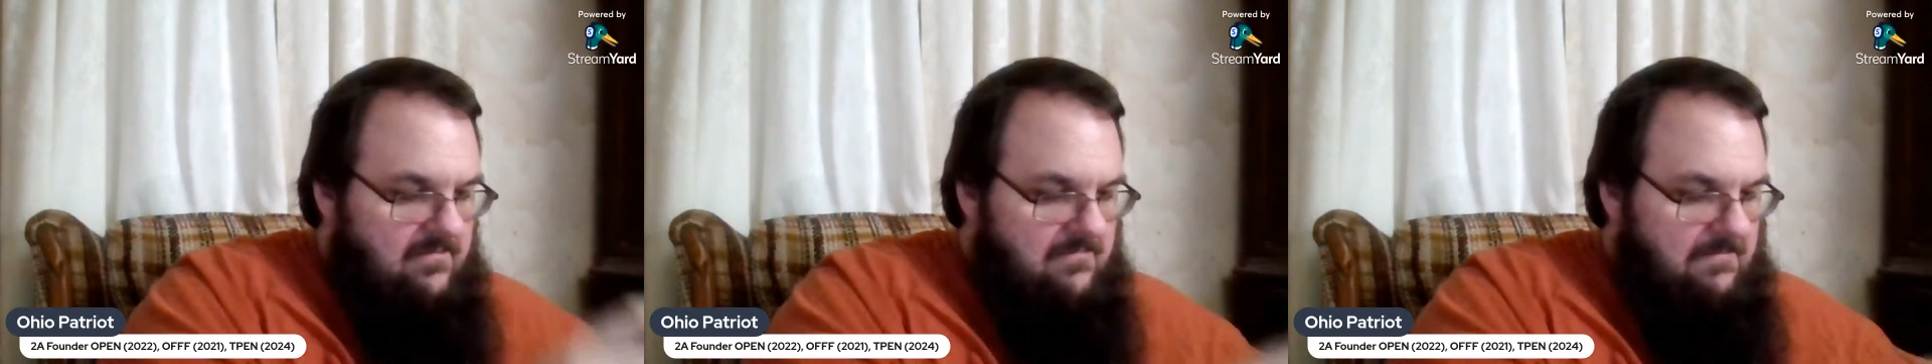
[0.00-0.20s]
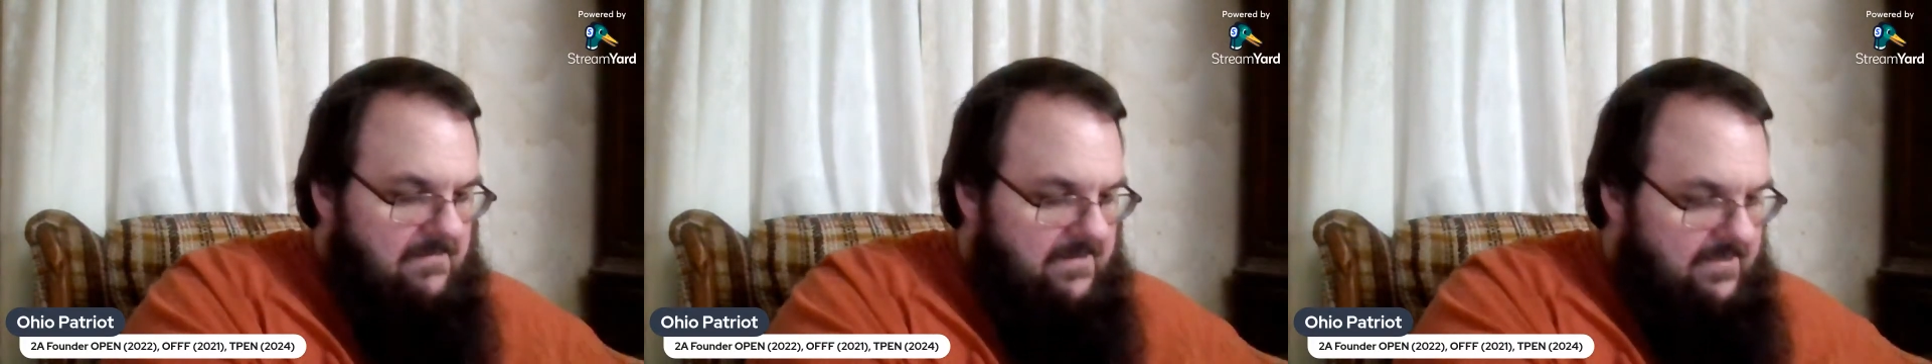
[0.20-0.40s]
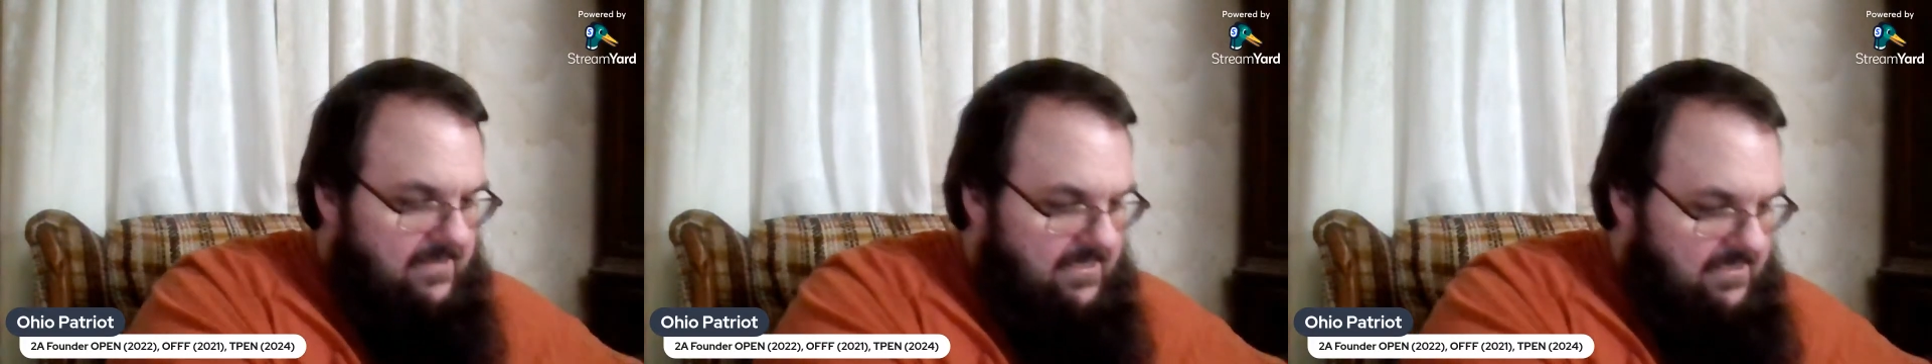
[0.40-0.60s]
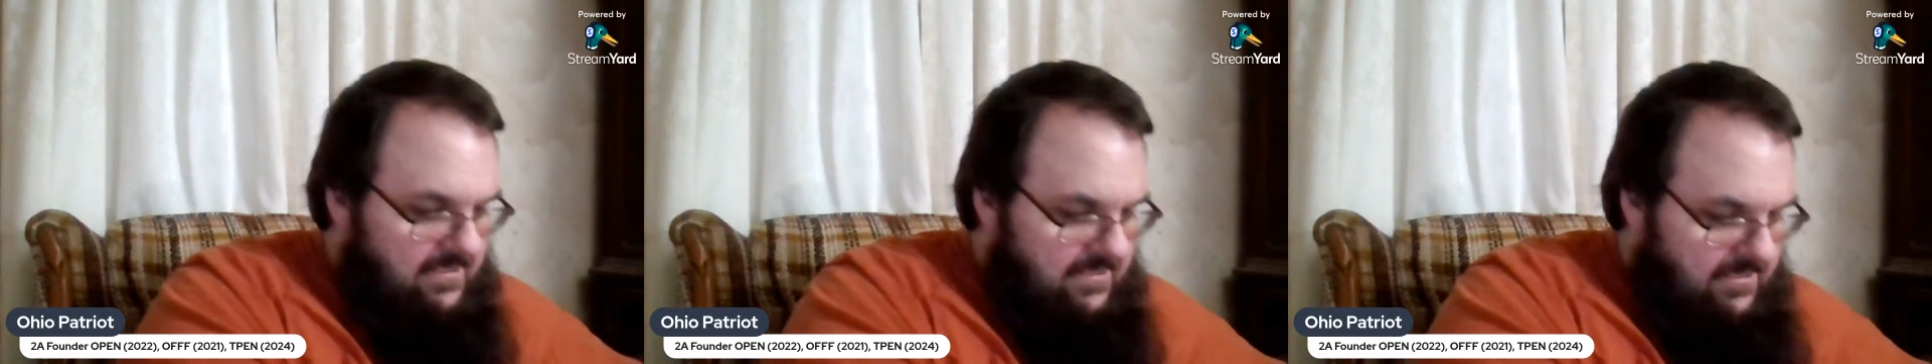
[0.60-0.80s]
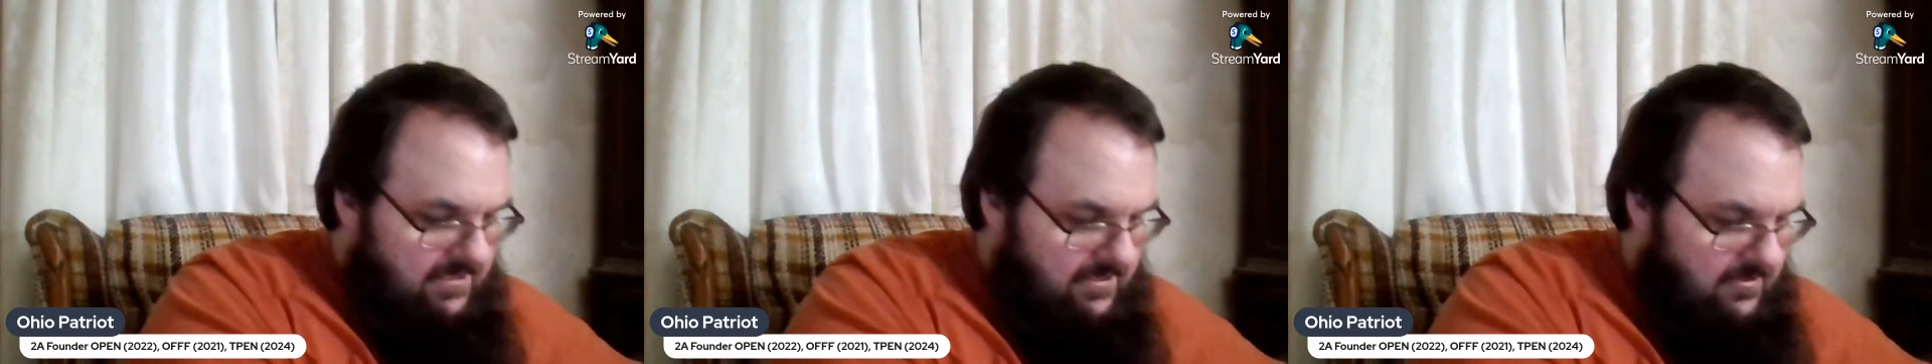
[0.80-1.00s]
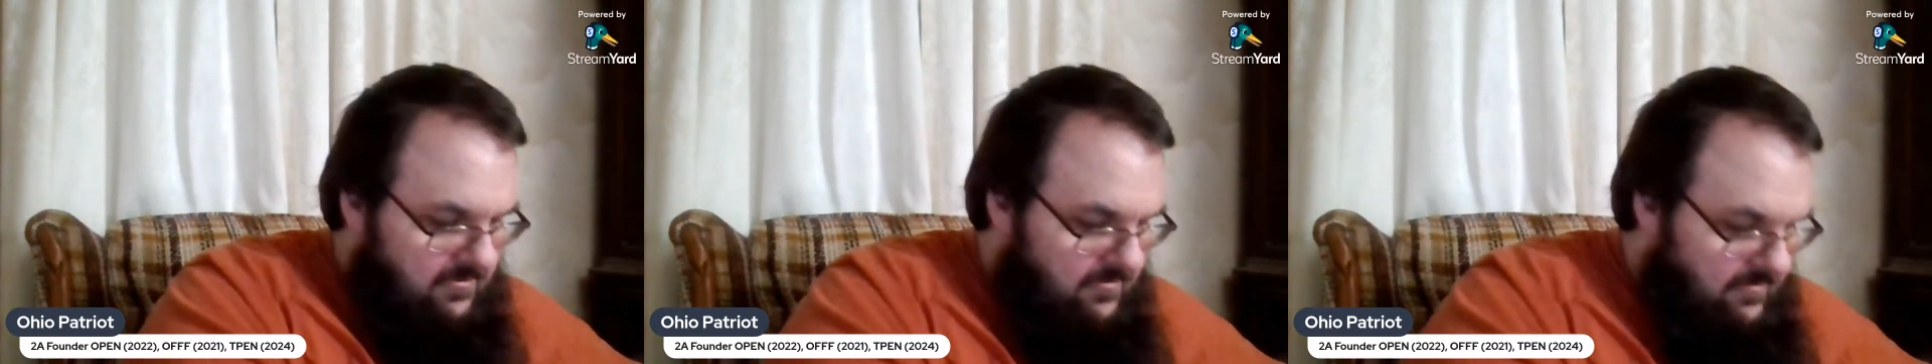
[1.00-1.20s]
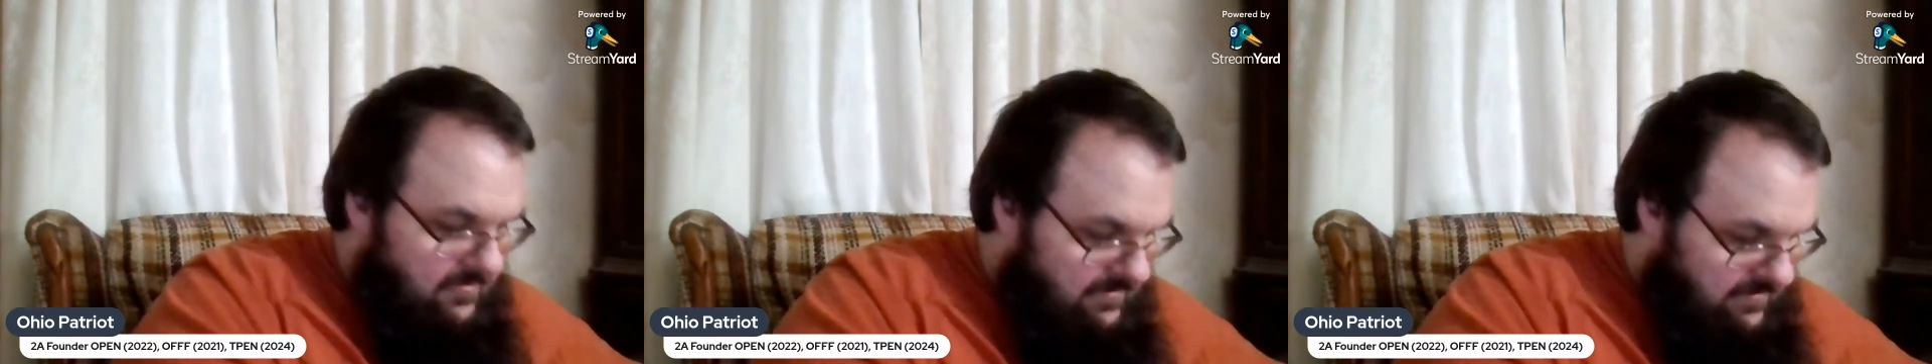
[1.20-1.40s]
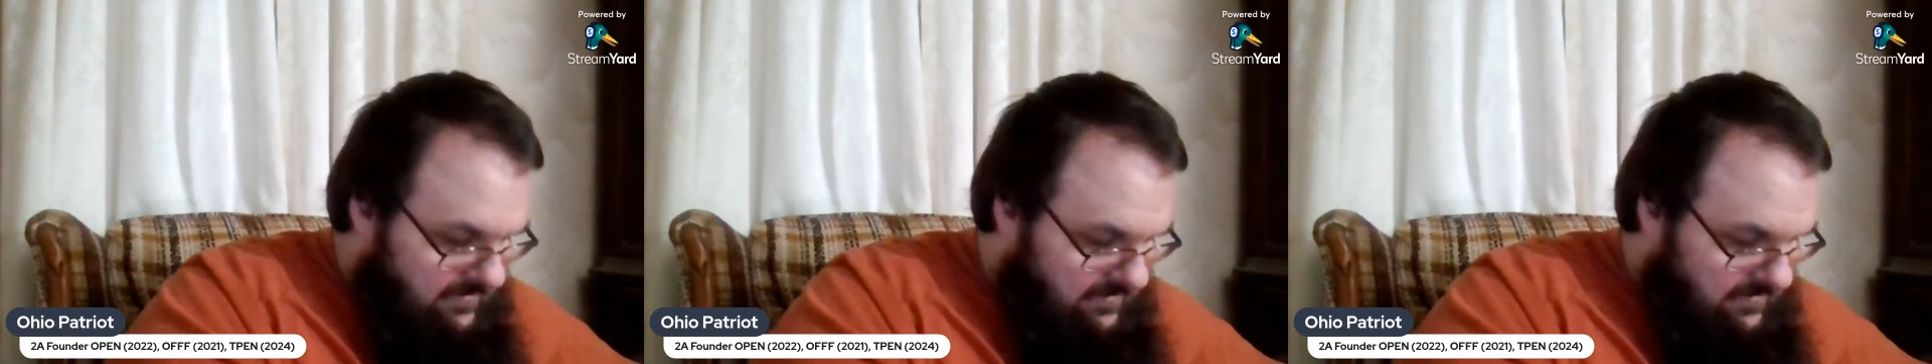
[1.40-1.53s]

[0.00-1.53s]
maybe 2002,